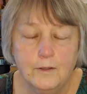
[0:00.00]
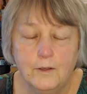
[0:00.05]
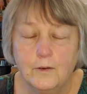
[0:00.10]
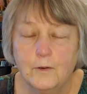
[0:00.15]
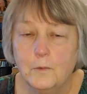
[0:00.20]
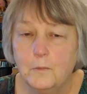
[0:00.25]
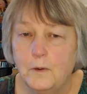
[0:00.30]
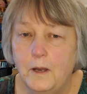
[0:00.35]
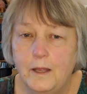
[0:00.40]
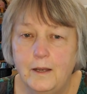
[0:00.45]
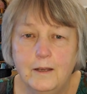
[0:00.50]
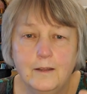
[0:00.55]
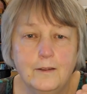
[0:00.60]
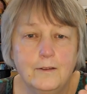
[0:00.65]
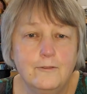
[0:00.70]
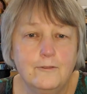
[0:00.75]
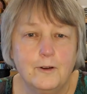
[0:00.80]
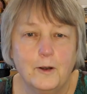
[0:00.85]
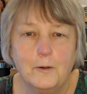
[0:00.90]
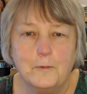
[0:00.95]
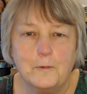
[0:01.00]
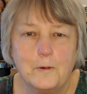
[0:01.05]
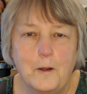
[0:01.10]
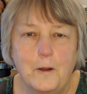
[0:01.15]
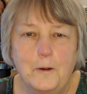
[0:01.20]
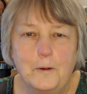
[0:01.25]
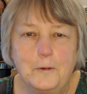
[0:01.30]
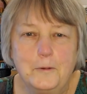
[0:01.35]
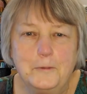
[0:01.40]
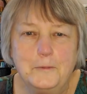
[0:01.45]
You're right in the front
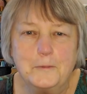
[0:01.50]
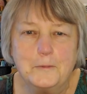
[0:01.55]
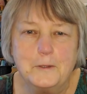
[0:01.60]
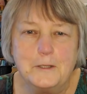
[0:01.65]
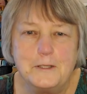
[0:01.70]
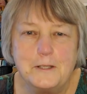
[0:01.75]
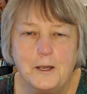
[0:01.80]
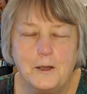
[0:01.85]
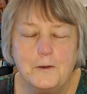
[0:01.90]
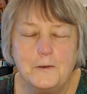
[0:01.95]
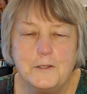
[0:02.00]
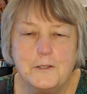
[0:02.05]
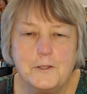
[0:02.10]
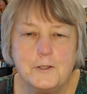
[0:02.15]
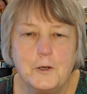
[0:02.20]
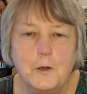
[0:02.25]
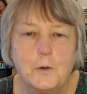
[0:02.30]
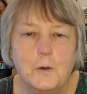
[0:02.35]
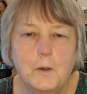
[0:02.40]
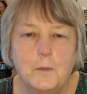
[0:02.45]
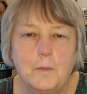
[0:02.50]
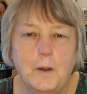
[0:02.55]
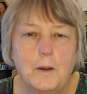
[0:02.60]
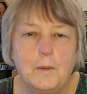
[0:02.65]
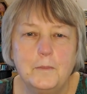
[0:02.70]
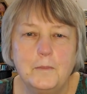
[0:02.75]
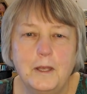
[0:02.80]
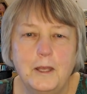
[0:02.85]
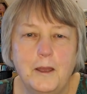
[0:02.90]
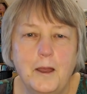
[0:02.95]
row, which I always joke
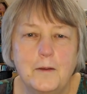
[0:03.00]
about me.